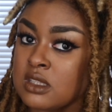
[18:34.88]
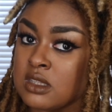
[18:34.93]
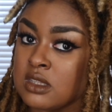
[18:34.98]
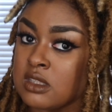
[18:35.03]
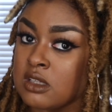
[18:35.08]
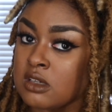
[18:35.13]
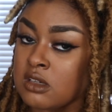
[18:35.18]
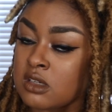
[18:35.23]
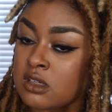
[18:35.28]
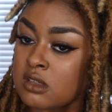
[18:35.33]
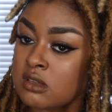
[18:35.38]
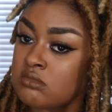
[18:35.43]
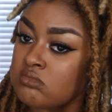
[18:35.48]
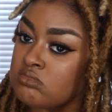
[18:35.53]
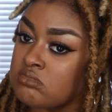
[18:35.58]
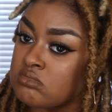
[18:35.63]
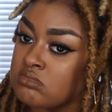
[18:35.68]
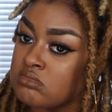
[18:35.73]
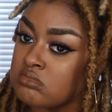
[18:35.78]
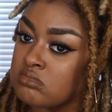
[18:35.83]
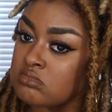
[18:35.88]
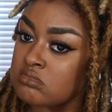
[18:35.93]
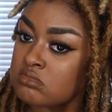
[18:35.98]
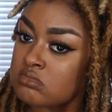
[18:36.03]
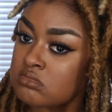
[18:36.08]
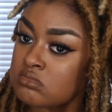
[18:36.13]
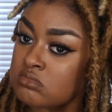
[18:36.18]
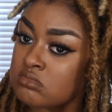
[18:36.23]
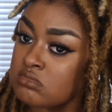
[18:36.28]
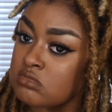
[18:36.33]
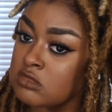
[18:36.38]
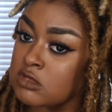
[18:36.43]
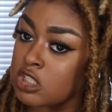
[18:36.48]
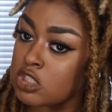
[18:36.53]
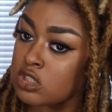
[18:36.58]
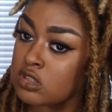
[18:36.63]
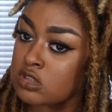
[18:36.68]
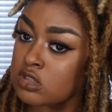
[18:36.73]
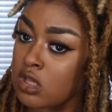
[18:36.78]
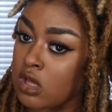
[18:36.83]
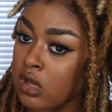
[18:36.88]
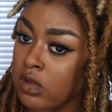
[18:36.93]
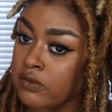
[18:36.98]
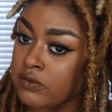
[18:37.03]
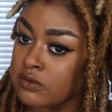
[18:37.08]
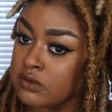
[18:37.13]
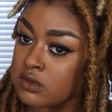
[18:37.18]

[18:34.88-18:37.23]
they're soft.